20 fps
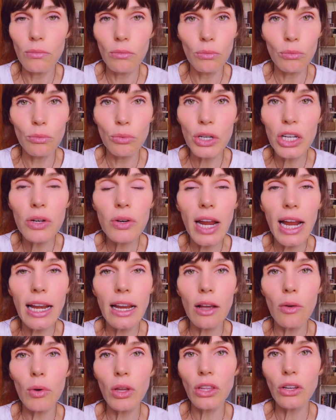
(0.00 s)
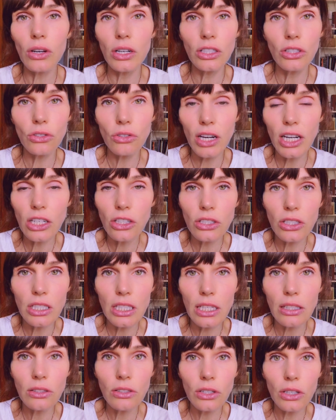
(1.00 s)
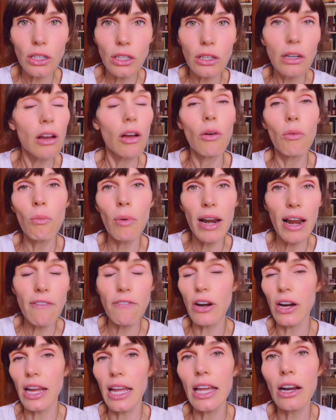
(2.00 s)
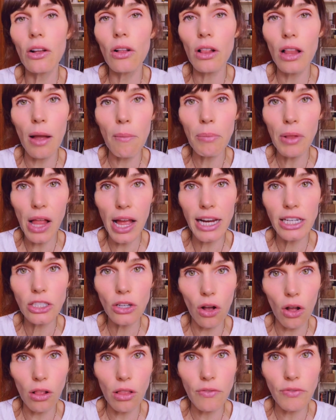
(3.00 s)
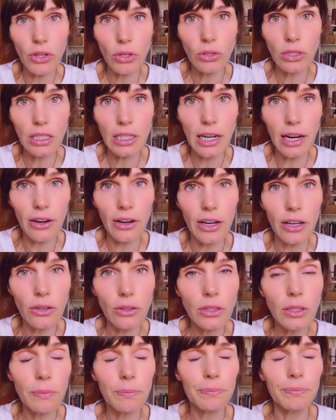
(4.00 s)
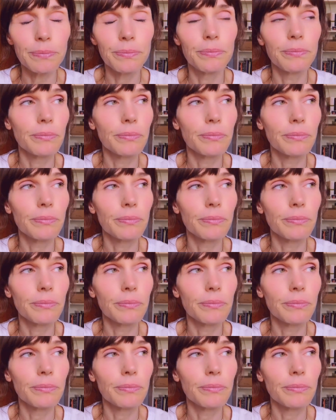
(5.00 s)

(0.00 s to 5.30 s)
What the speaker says: reuniting with your estranged sister, whatever, it'll apply to all of those scenarios.